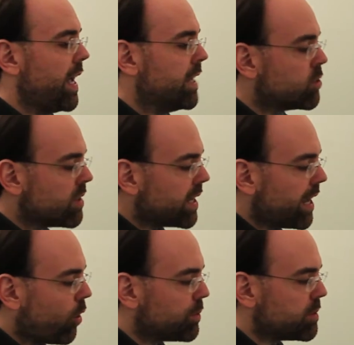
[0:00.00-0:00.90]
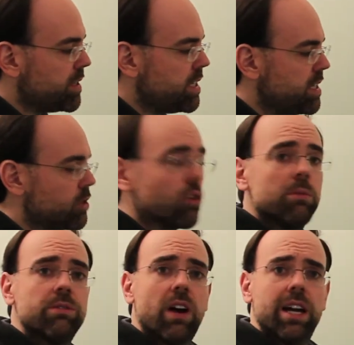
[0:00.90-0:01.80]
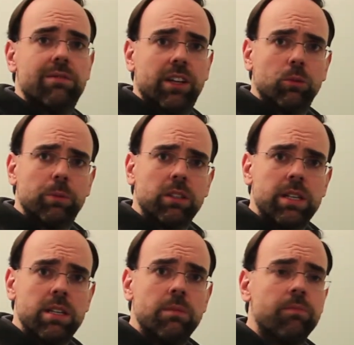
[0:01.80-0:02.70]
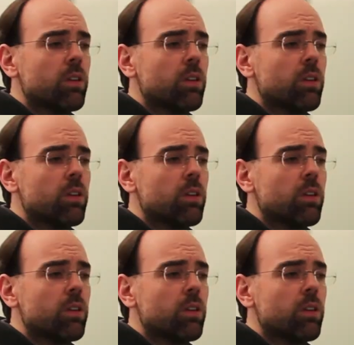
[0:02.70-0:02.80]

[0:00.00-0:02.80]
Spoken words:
And so that helps me in terms of high availability,